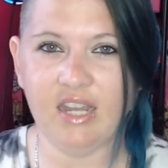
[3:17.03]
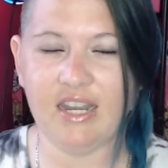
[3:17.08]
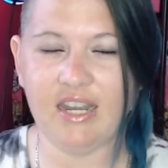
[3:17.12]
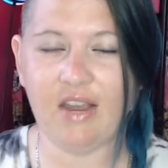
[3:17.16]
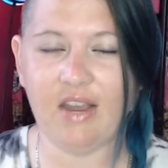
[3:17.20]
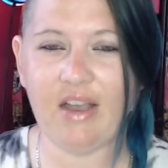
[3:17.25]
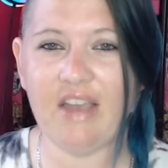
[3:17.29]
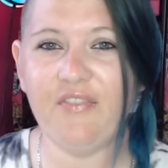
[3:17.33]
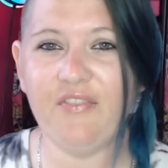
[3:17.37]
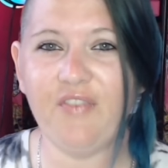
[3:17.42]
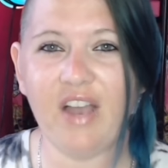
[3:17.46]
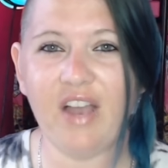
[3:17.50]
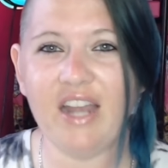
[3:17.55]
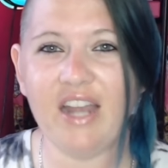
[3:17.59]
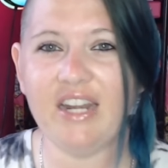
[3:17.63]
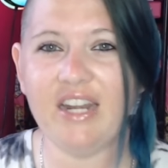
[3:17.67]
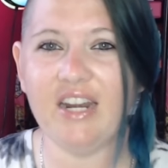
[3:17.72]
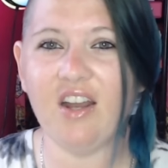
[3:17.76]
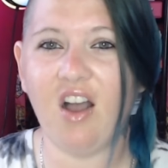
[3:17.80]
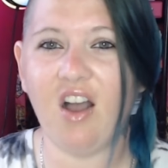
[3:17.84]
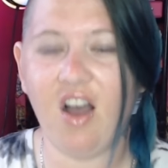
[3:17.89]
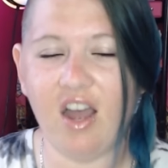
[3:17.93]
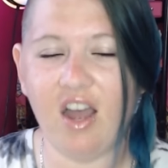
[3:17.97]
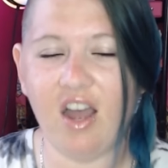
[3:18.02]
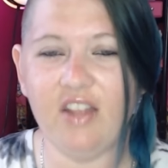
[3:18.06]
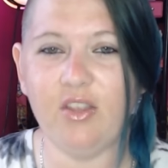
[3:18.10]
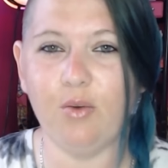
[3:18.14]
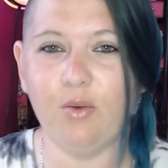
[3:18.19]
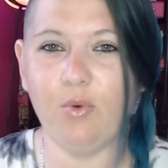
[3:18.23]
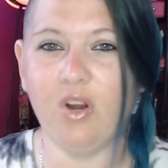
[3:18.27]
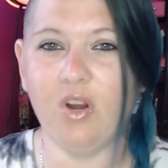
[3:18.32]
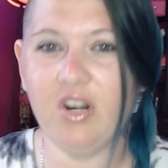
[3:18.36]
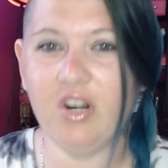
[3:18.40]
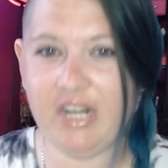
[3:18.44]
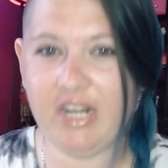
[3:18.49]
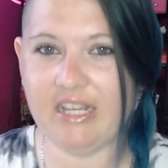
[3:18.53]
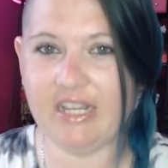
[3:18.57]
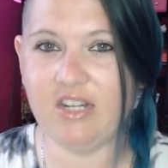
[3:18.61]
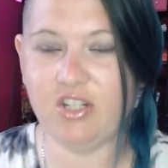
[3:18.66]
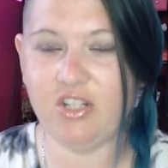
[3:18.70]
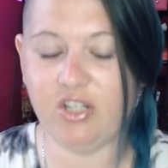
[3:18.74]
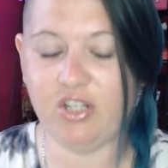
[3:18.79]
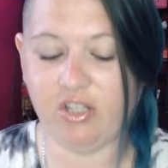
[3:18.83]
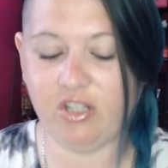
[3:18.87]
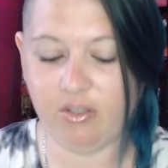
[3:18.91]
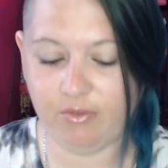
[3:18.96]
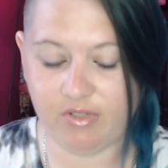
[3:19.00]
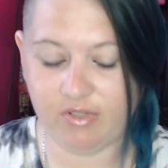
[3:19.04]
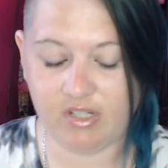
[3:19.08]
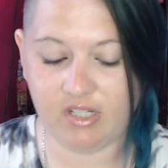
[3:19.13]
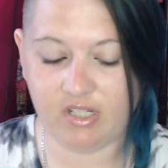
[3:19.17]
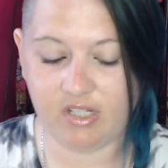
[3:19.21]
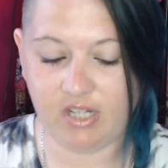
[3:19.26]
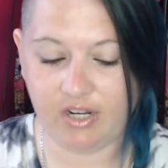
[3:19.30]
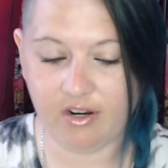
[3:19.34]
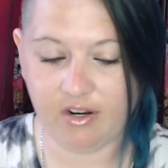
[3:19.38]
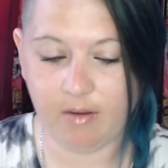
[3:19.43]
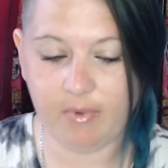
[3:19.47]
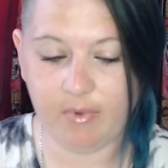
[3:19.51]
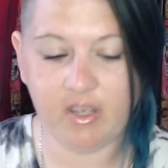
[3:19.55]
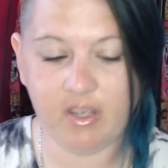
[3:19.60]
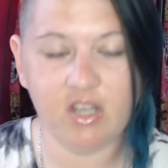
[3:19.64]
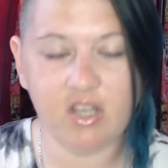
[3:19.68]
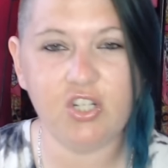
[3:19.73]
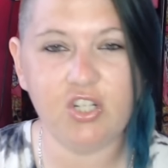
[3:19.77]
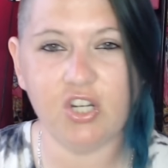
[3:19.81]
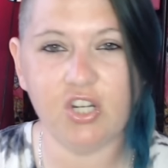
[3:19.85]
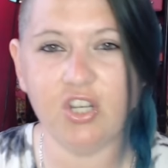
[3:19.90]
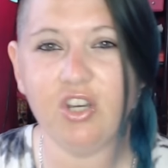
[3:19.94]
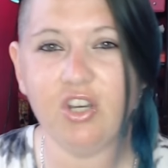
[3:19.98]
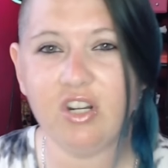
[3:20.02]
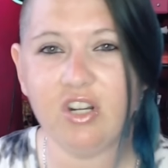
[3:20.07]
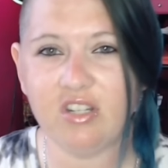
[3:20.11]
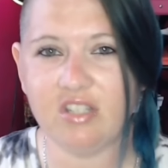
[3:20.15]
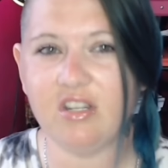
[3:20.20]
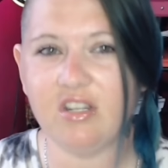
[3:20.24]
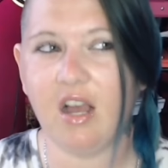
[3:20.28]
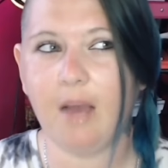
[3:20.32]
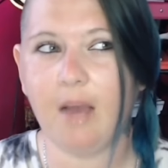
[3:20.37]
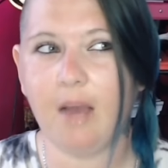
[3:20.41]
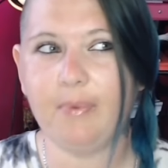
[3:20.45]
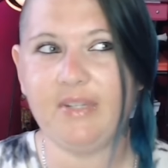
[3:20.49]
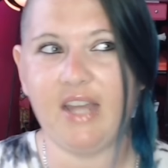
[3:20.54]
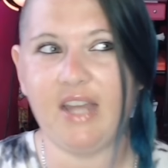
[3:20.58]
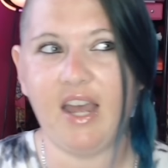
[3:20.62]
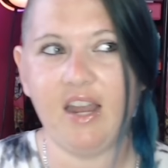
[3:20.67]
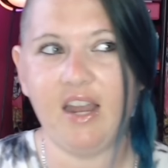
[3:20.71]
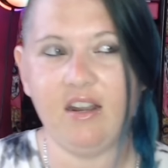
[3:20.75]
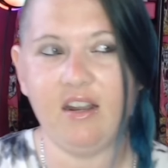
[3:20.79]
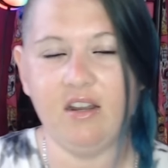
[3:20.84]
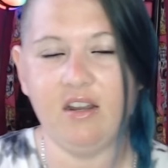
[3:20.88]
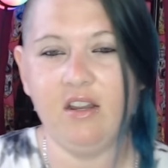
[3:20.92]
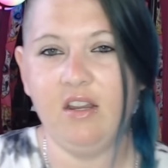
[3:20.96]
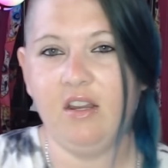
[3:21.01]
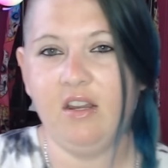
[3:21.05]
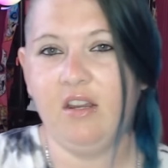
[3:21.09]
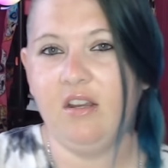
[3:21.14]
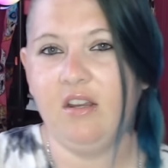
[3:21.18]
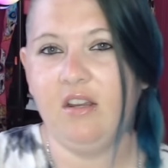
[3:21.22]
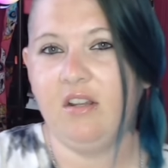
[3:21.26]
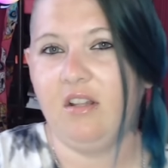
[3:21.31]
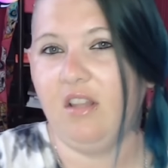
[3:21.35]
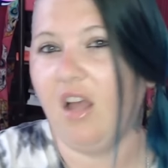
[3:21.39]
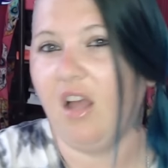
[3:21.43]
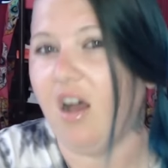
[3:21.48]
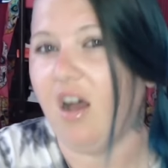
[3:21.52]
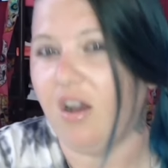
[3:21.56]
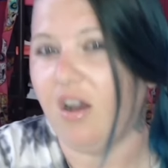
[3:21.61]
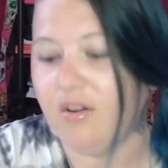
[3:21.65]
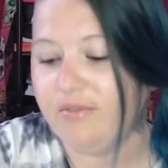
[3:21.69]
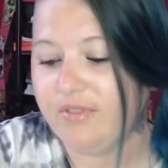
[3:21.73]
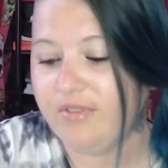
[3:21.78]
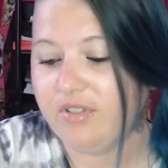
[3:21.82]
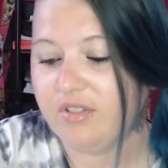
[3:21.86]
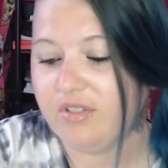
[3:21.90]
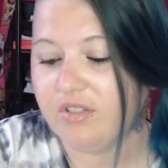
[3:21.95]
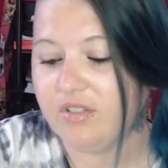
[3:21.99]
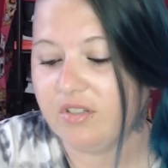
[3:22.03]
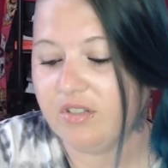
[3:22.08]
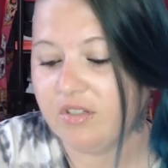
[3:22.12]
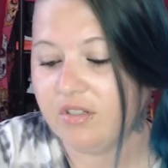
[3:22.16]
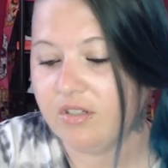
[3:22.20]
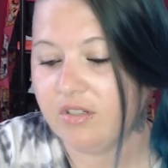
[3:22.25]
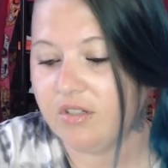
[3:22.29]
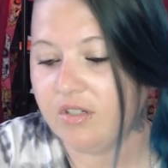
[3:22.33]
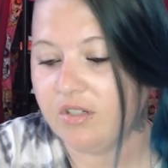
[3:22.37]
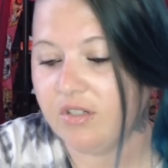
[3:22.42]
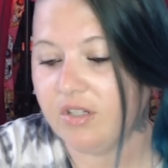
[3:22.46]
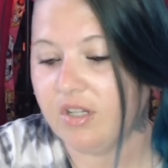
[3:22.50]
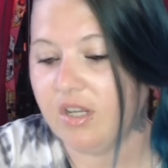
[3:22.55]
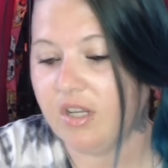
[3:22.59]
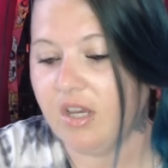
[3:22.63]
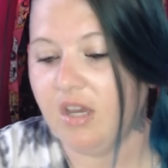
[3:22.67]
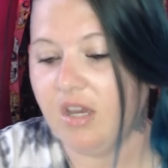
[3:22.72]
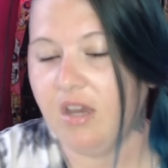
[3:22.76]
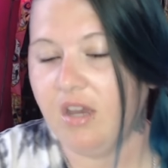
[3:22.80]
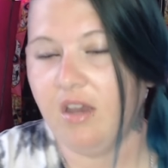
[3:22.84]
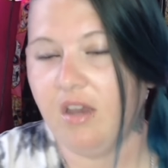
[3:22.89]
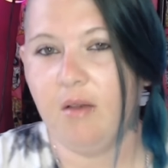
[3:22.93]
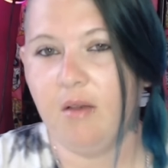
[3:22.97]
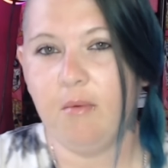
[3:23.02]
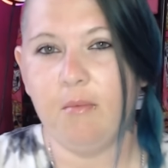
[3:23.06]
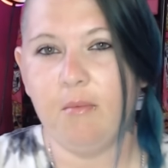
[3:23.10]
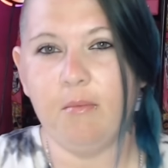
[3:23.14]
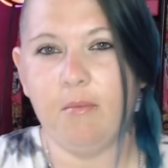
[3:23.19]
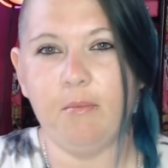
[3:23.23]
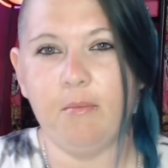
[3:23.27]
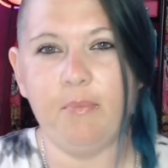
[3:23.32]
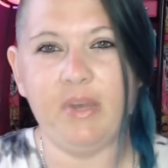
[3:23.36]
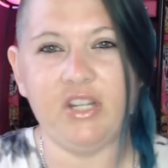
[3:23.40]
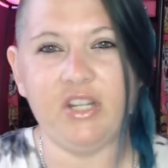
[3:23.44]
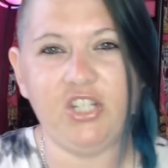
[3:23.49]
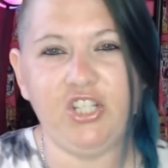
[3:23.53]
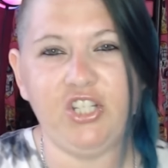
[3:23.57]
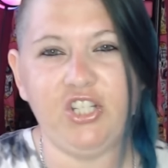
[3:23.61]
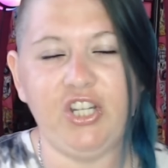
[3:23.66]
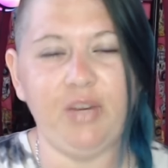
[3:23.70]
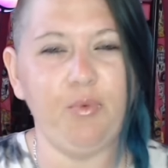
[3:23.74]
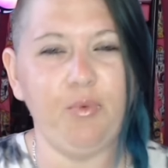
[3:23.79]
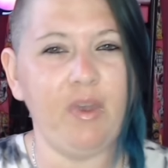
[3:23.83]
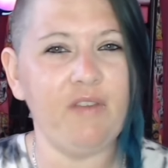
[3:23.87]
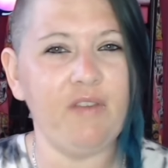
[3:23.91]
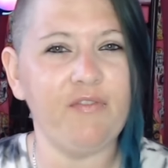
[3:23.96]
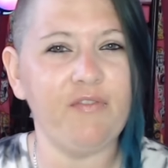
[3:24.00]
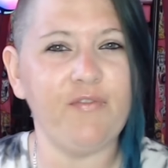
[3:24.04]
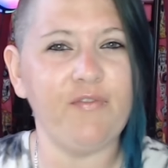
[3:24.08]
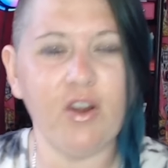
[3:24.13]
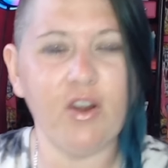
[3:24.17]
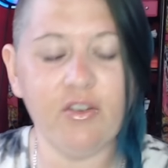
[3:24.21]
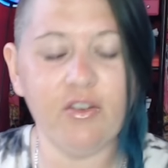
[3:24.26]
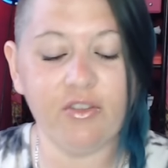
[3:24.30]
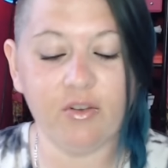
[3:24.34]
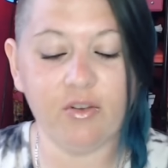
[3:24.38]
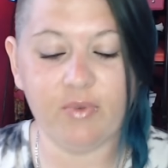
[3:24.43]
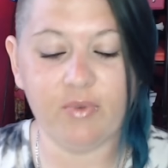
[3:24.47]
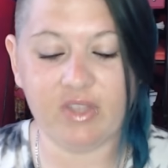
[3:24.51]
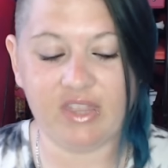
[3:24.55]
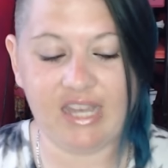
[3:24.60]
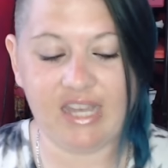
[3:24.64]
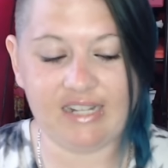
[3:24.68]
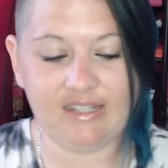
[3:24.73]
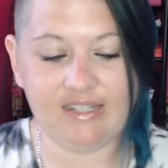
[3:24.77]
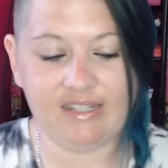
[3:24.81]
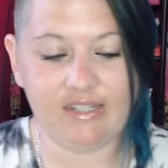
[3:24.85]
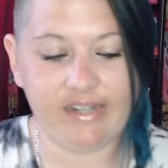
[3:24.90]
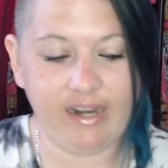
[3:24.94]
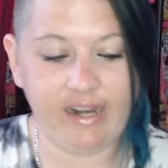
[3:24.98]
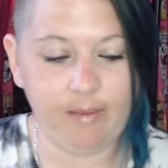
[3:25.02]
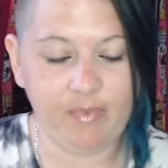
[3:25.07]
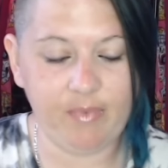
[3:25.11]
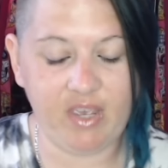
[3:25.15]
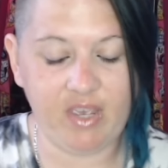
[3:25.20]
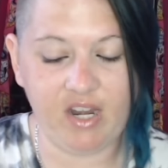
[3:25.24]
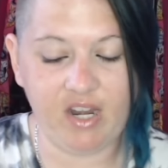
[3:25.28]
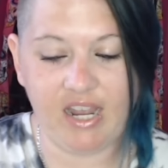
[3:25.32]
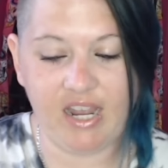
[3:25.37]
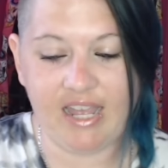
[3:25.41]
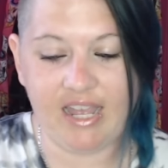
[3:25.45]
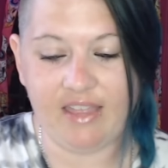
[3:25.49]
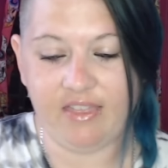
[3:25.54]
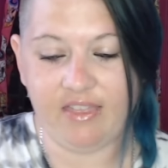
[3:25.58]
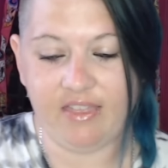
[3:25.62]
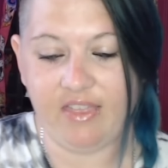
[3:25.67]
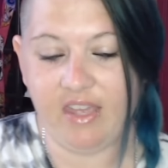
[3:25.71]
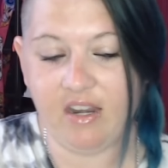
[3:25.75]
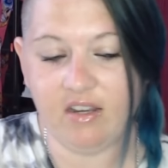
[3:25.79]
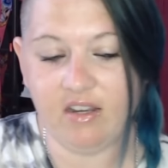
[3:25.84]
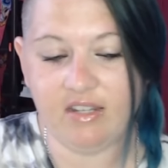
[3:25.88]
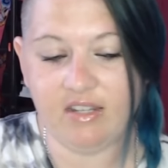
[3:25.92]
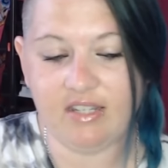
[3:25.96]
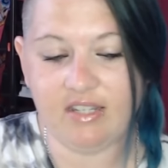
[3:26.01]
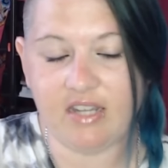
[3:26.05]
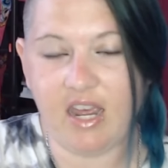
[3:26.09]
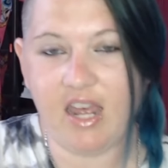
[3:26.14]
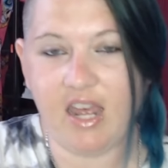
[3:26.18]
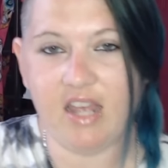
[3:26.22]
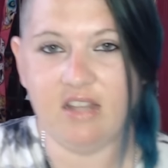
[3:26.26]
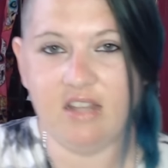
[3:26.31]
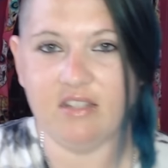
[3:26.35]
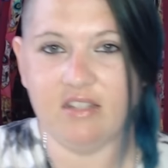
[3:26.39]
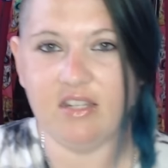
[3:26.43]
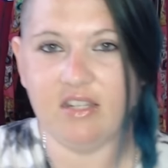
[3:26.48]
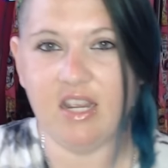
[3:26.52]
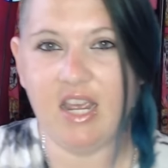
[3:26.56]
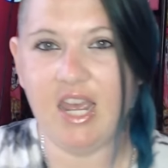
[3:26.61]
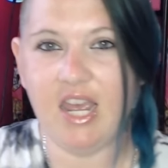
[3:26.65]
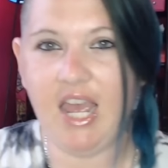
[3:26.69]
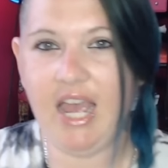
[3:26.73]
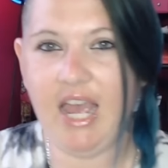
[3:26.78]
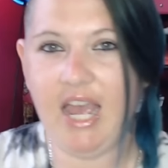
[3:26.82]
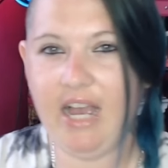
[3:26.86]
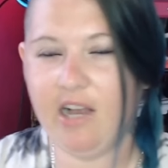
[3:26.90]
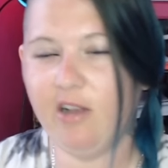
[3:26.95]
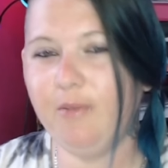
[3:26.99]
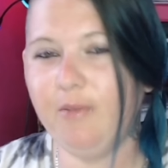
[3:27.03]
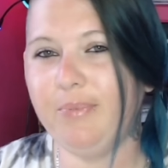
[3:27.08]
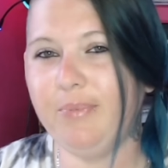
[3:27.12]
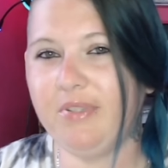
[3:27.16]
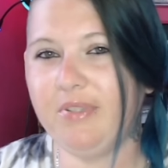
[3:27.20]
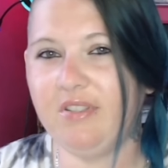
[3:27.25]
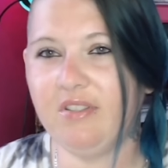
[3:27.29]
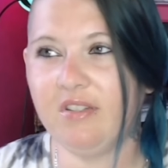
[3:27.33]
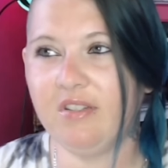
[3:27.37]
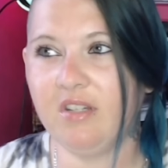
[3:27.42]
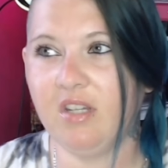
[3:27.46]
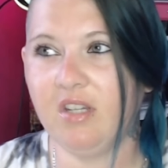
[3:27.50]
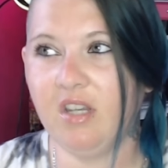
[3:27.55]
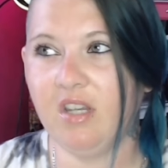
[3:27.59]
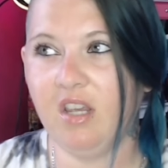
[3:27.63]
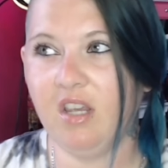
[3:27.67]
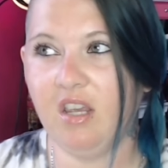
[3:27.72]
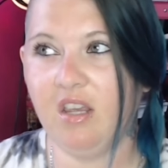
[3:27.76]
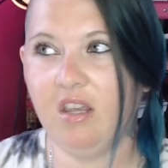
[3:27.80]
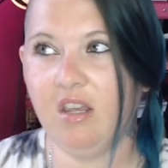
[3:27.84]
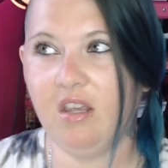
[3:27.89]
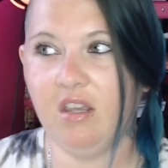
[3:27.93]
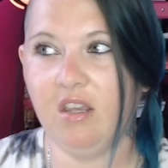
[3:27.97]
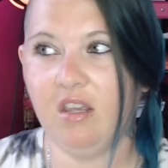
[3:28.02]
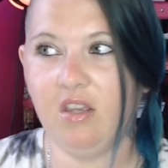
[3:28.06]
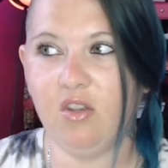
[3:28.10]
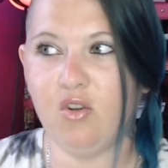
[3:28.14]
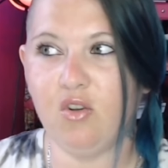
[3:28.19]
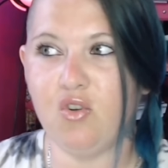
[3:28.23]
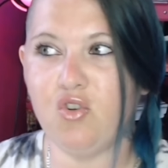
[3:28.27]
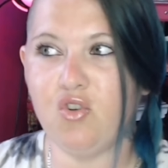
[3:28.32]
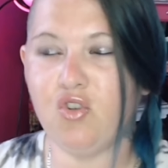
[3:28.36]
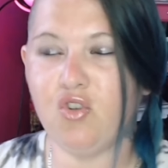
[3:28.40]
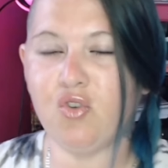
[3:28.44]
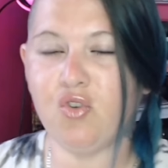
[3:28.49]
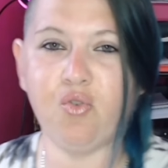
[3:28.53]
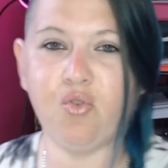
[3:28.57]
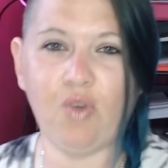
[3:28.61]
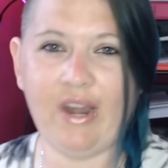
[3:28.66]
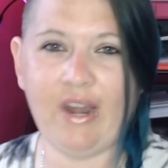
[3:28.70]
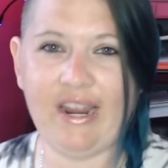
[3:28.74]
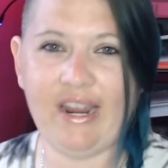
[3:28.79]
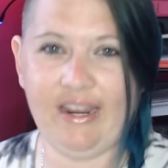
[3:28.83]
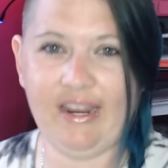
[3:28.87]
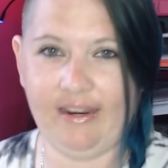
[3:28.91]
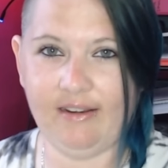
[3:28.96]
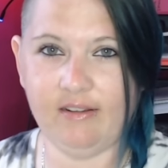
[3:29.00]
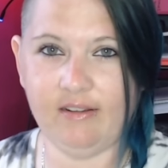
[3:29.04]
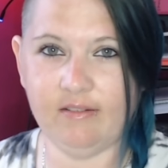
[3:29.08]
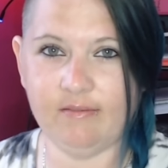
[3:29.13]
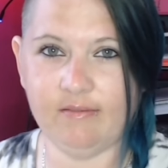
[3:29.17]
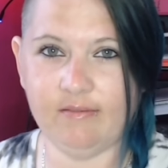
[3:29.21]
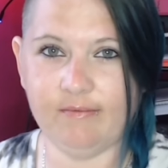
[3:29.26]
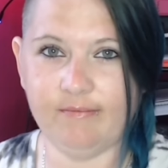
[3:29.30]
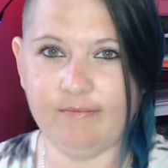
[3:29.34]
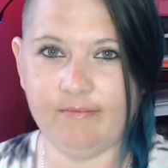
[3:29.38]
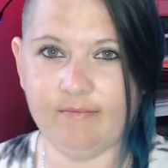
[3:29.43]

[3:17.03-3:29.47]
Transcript: Now, I find it odd the wording that she uses here, because she could have stopped at loves, but she went further with that statement and then says, helps train,